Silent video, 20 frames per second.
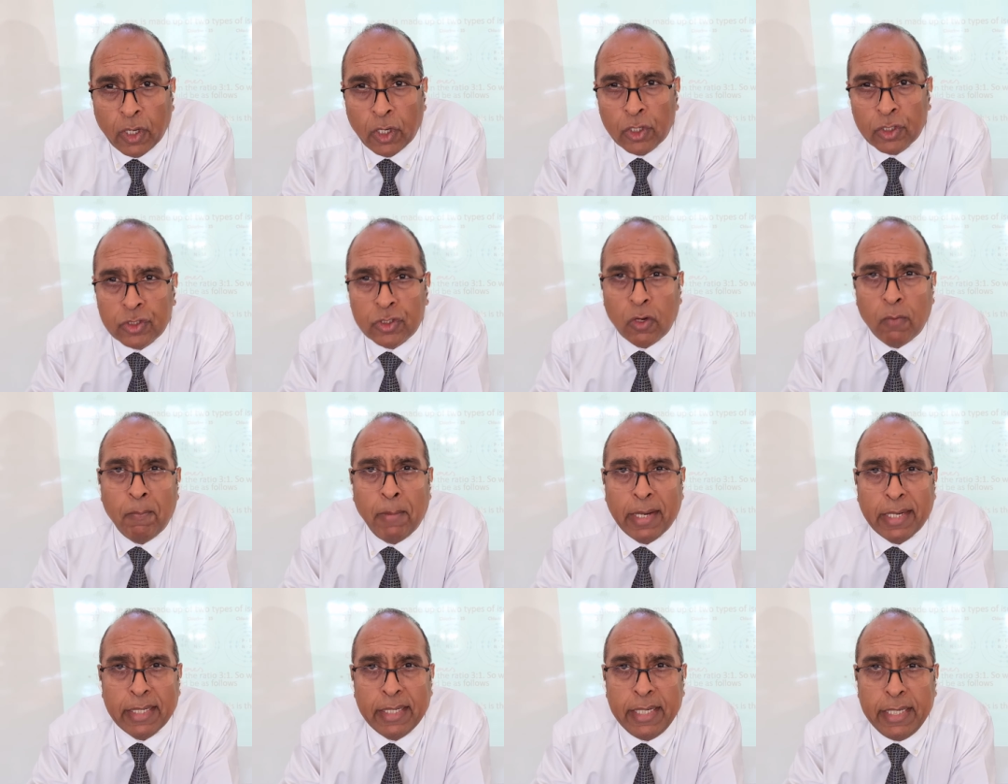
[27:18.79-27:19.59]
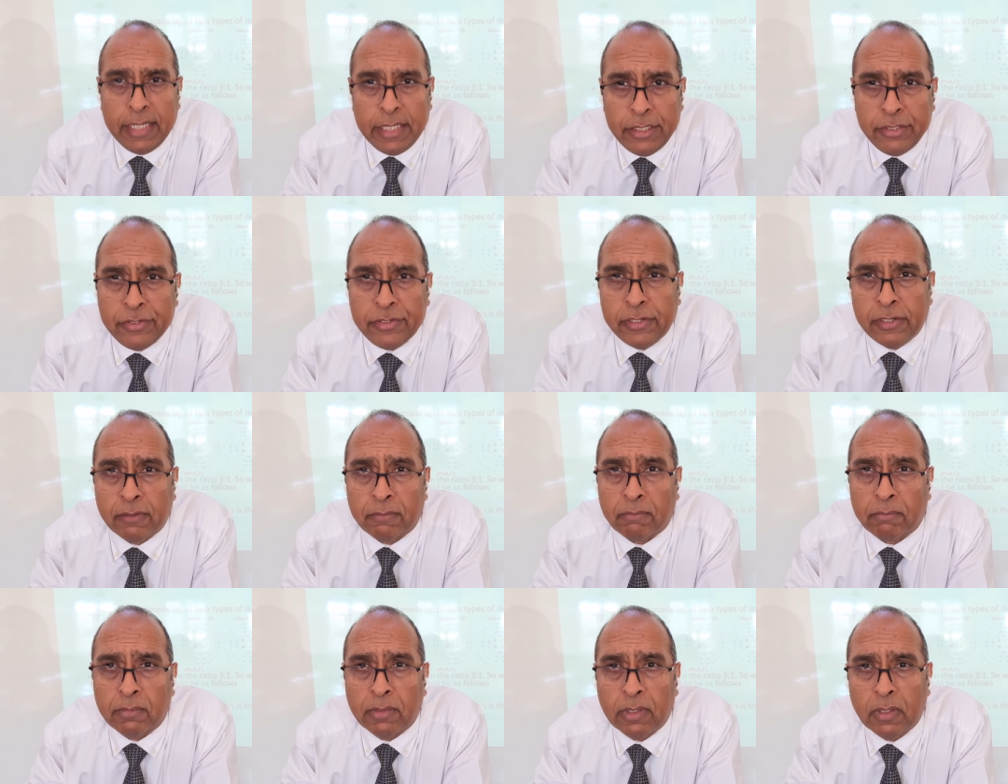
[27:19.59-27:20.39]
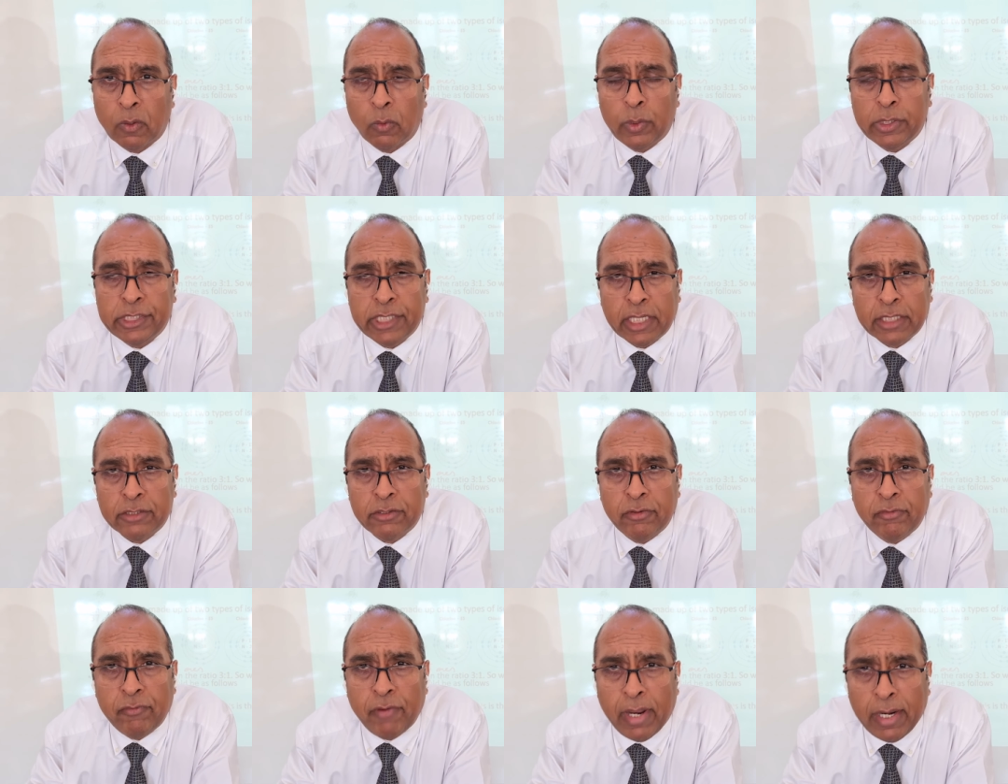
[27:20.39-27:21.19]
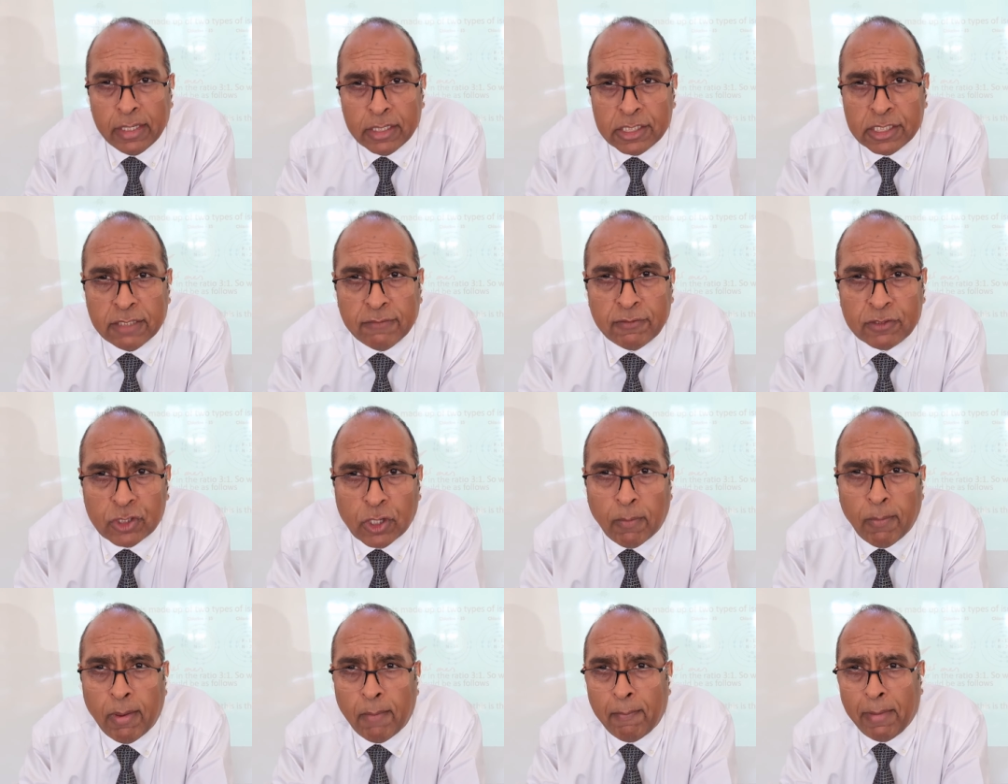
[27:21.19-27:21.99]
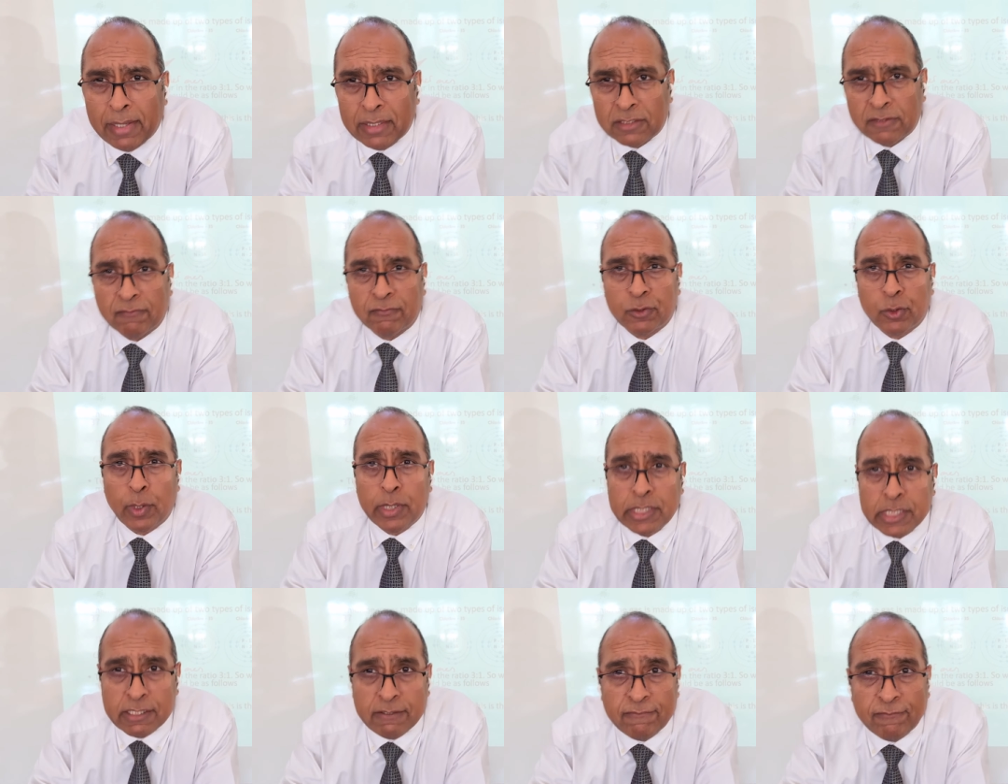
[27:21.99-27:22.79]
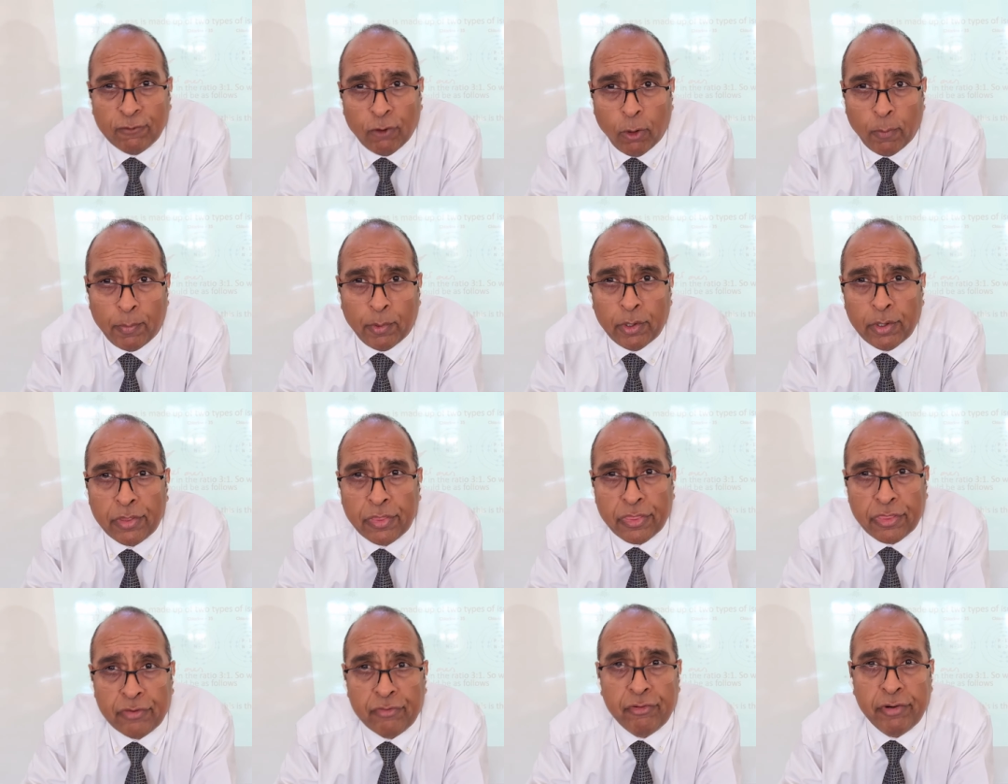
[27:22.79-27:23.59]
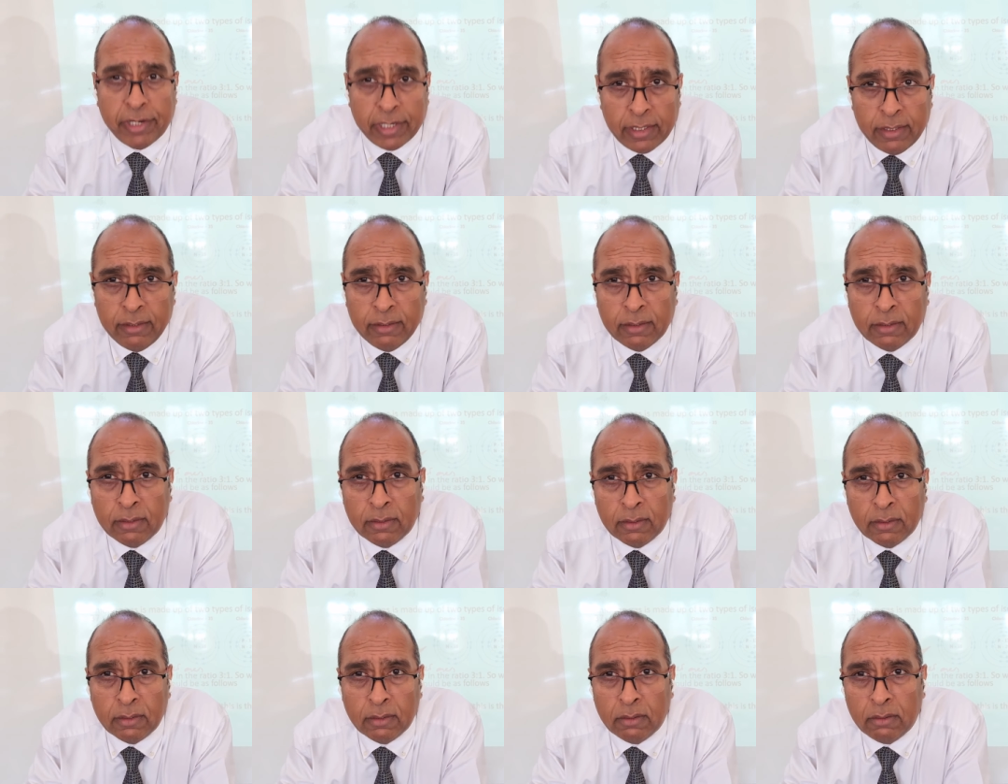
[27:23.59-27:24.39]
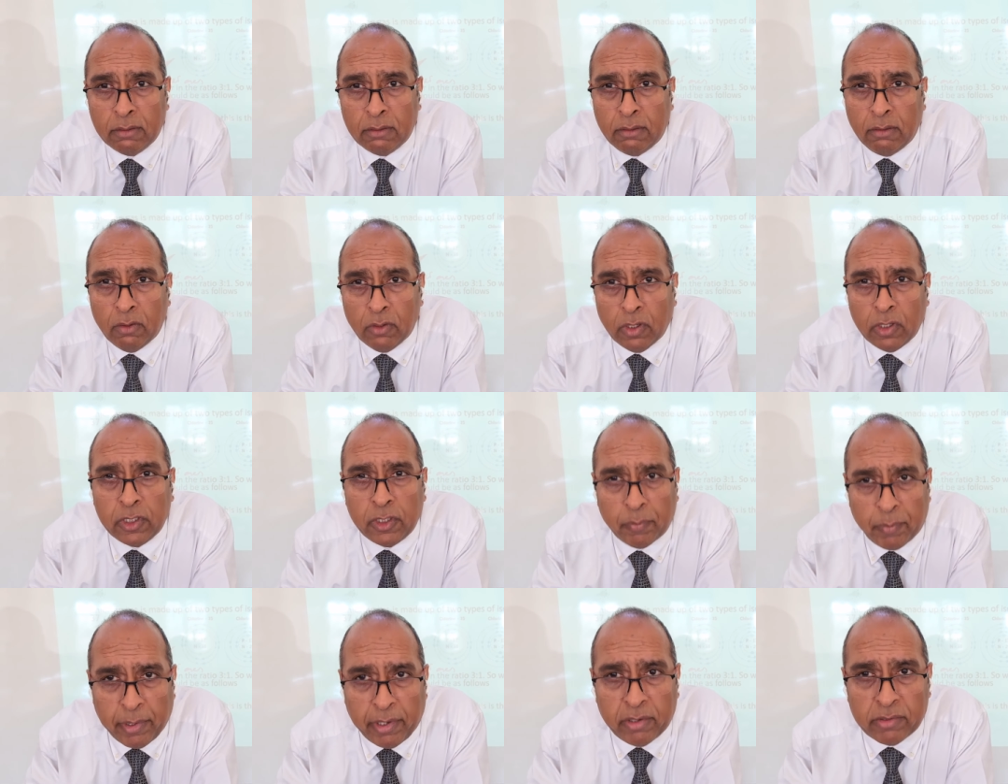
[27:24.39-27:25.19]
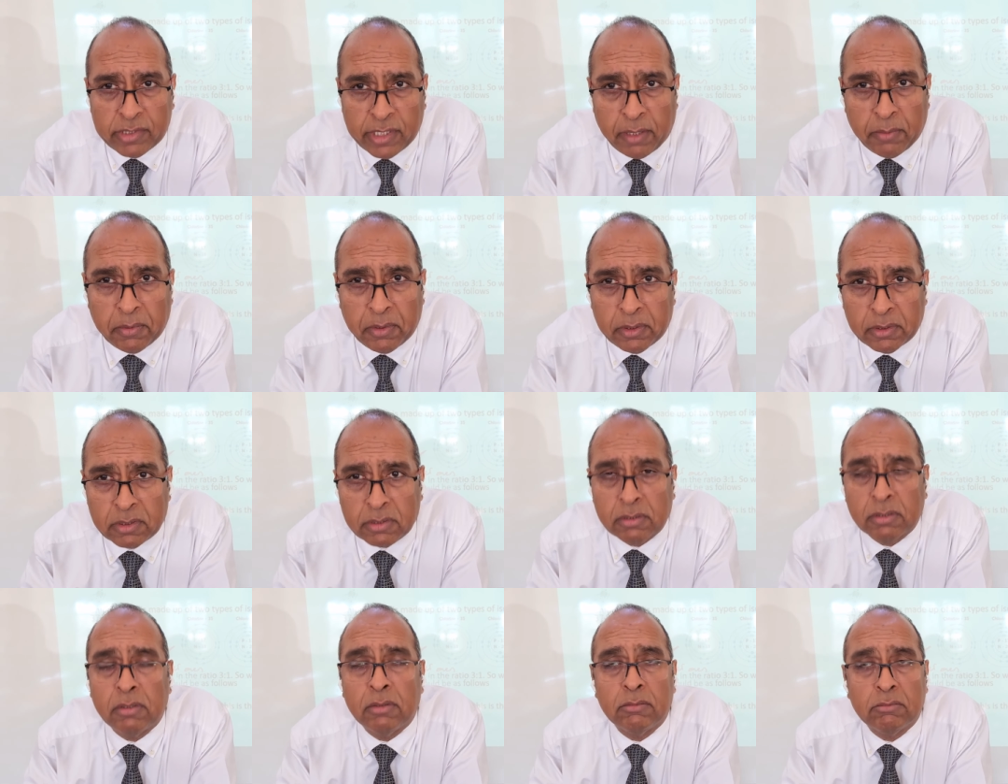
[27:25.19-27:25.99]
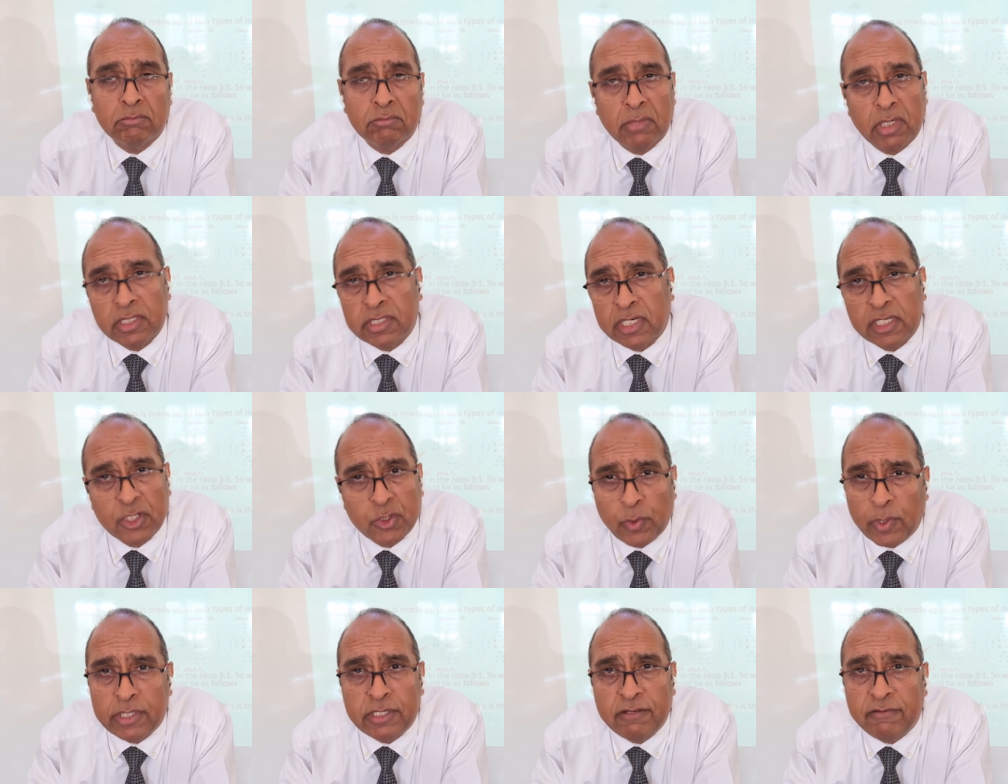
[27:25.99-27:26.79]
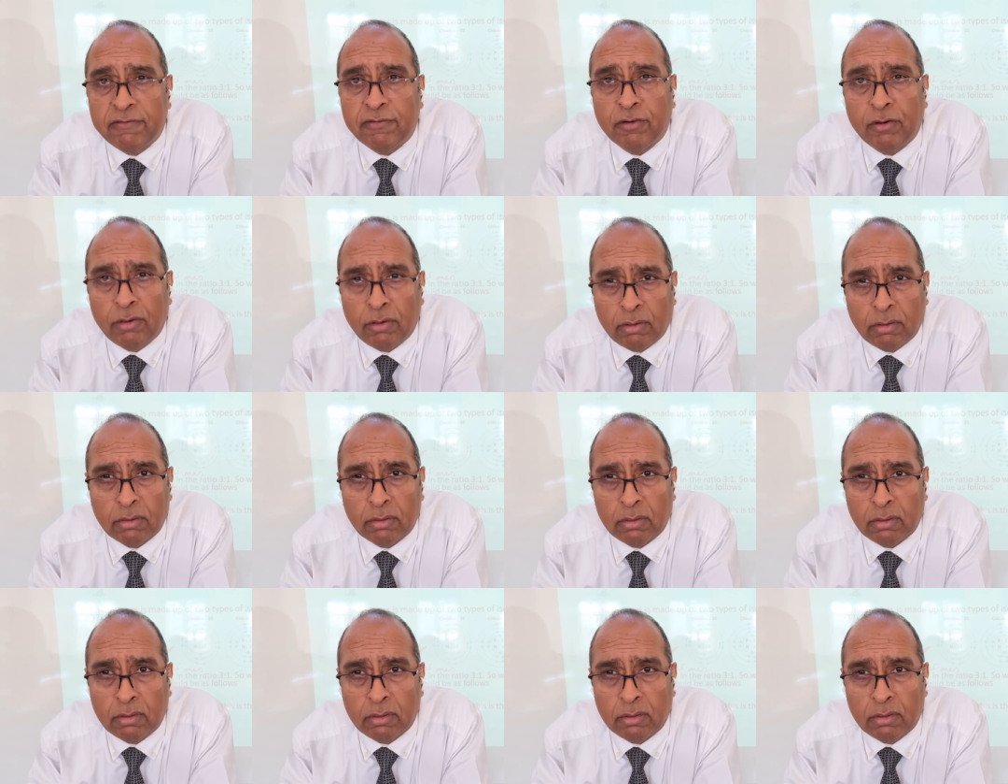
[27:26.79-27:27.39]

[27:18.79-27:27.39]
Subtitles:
So magnesium, which has a relative atomic mass of 24.3, look on your periodic tables, it says 24.